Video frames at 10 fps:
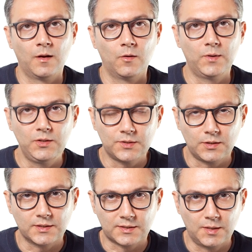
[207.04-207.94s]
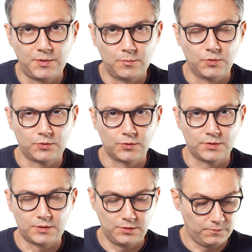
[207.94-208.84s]
When using a stepper
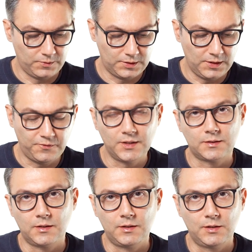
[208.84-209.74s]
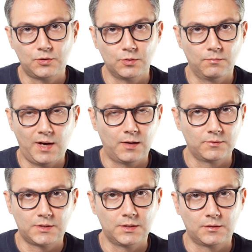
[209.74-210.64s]
motors, you definitely need to
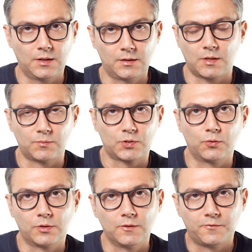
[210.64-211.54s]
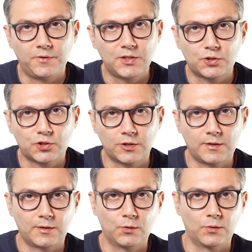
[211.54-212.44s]
mount it on some sort of
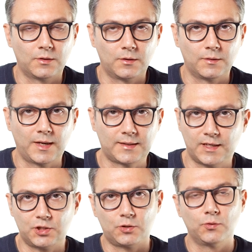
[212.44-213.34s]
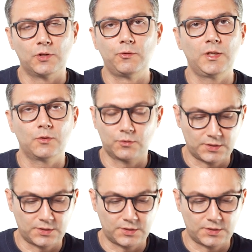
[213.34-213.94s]
fixture or attach it to a rig or